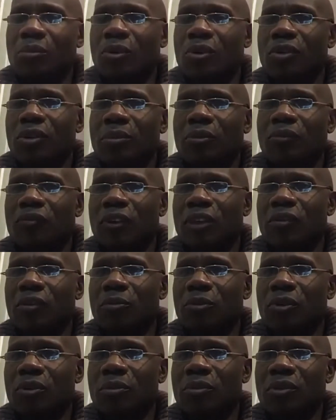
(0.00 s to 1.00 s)
Muslim faithful
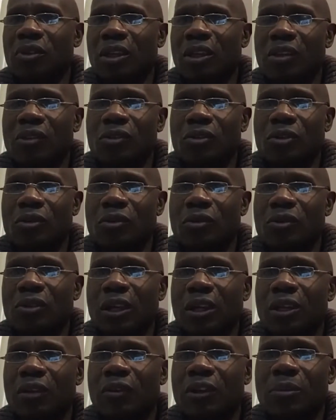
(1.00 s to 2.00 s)
Muslims, take to
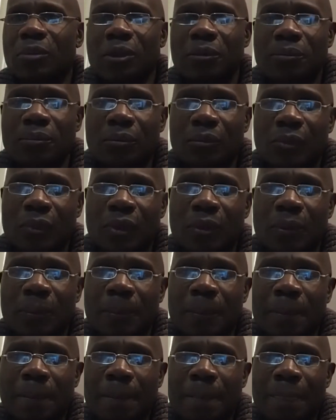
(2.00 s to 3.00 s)
Saudi Arabia
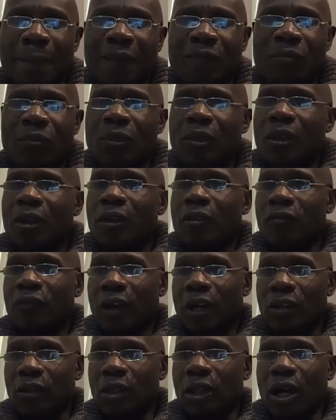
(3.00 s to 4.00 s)

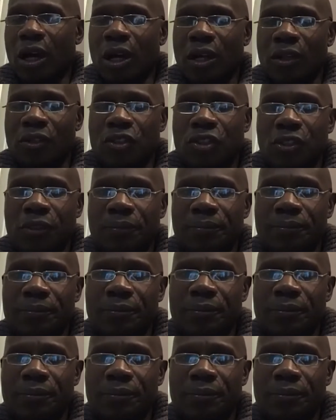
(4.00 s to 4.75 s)
final Hajj.